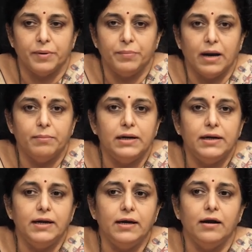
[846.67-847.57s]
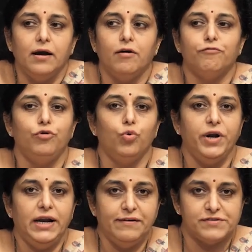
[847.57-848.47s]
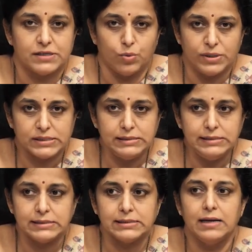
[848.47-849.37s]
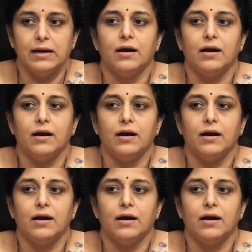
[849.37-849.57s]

permeability, fluid leaves the vessels,